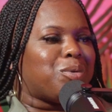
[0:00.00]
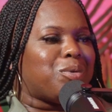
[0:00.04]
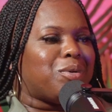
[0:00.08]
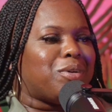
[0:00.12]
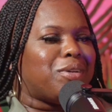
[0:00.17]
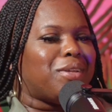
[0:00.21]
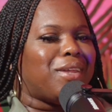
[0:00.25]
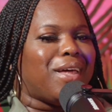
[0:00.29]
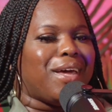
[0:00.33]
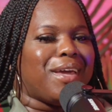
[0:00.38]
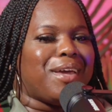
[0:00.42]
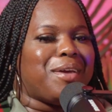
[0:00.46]

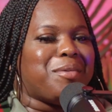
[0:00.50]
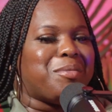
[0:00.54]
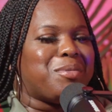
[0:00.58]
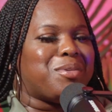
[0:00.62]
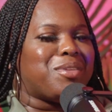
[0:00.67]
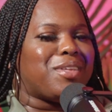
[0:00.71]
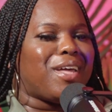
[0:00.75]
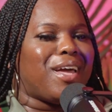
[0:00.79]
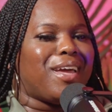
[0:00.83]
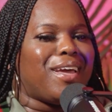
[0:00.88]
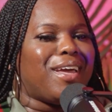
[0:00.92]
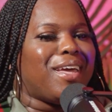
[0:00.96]
on. Like, it
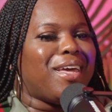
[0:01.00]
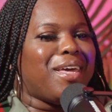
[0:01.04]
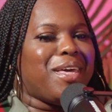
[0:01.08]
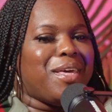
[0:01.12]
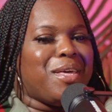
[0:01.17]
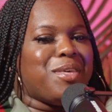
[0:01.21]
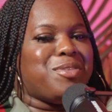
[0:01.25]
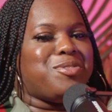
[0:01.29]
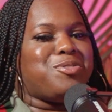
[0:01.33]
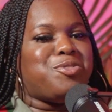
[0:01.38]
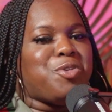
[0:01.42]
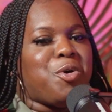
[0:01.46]
was like
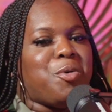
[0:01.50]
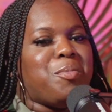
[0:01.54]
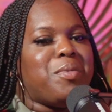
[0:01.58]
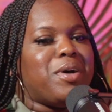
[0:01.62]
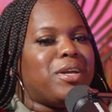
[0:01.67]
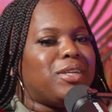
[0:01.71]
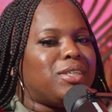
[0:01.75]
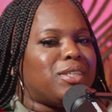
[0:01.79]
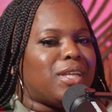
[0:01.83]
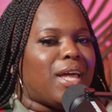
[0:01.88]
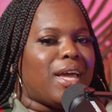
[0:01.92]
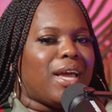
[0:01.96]
so
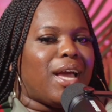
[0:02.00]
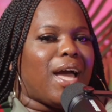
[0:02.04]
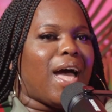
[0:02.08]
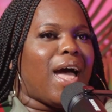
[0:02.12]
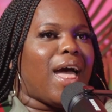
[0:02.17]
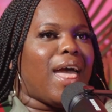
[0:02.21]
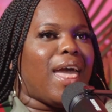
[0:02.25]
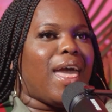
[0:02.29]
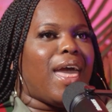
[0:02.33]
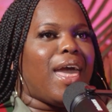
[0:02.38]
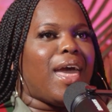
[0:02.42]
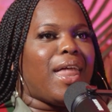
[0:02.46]
much, like,
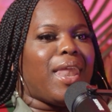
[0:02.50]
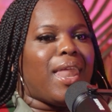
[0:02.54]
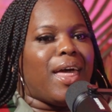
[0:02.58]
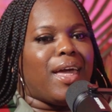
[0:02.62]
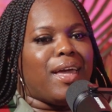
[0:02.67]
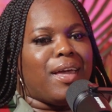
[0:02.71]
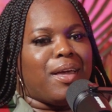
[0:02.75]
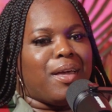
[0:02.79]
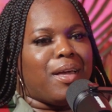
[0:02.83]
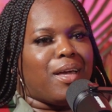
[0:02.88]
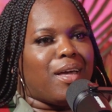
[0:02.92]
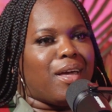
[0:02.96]
I had
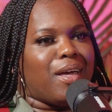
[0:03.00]
like